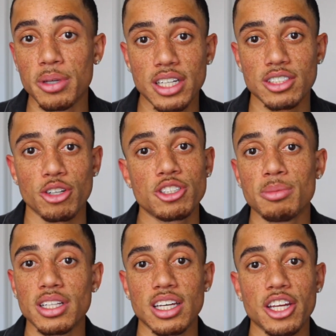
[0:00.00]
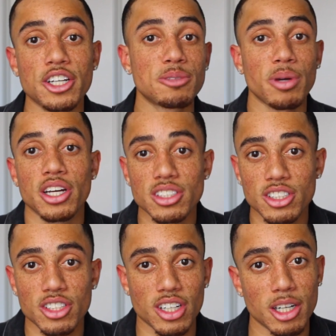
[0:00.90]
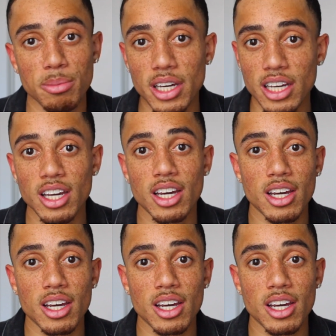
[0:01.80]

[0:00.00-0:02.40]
because ultimately their experiences are going to be